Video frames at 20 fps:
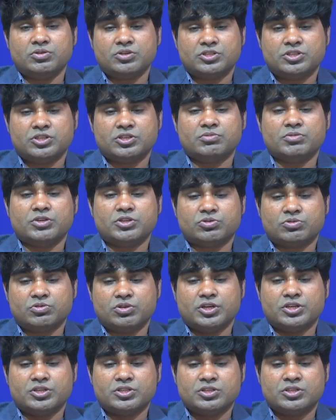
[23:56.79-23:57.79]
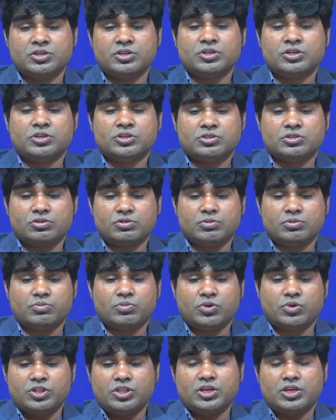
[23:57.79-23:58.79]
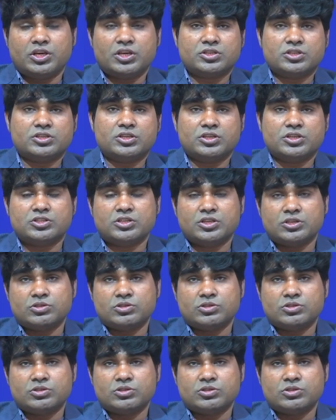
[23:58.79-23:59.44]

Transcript: sigma squares. So, both the cases